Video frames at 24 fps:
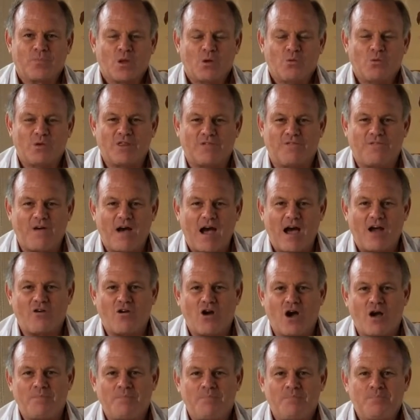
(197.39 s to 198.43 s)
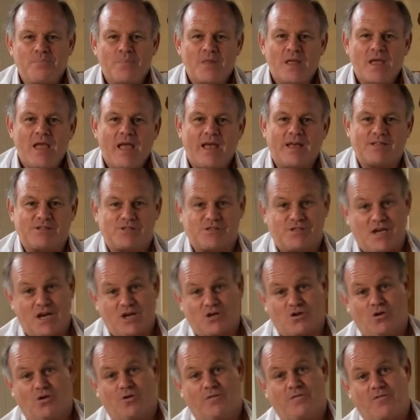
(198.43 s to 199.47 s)
with a firearm and
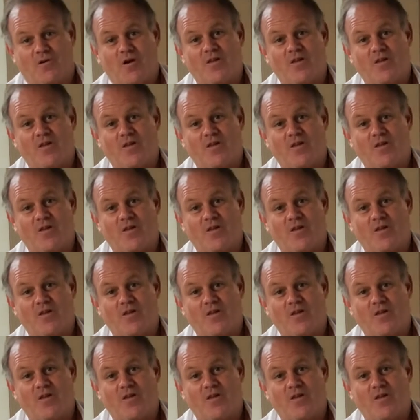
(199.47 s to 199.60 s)
set off